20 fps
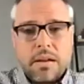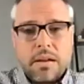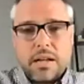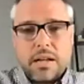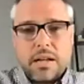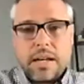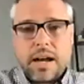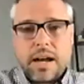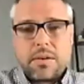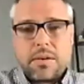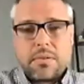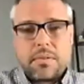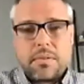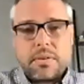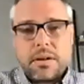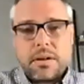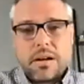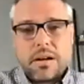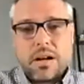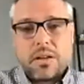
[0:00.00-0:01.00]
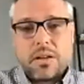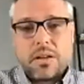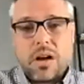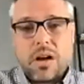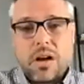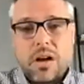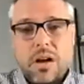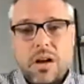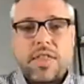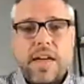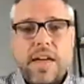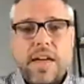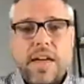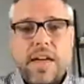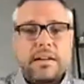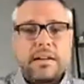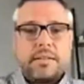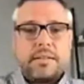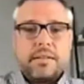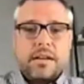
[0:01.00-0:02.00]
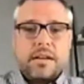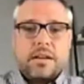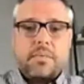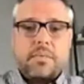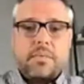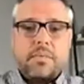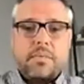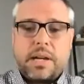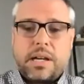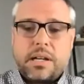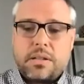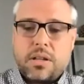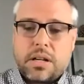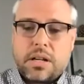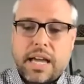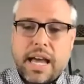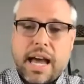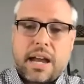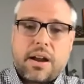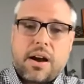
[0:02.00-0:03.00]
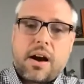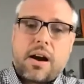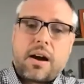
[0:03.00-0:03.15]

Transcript: Now, along with that, we can look at our